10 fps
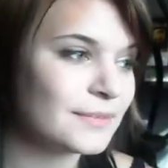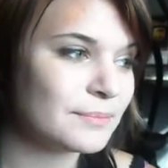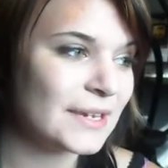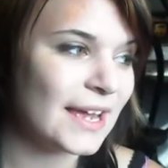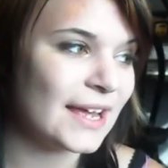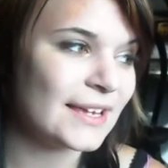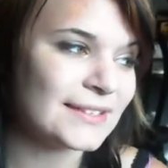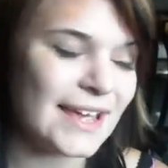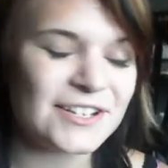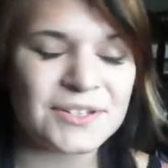because
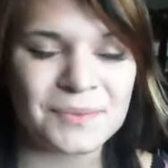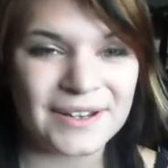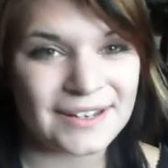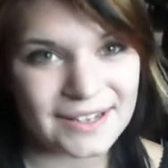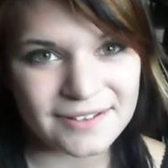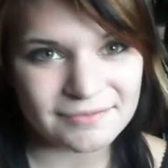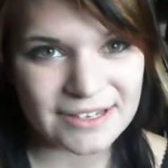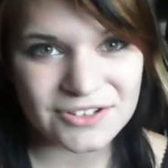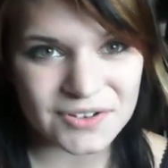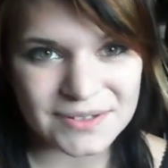I just wanted to
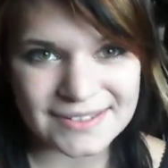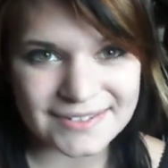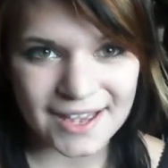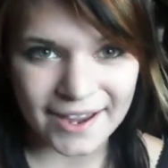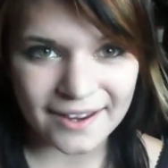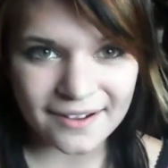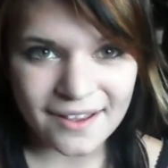introduce the site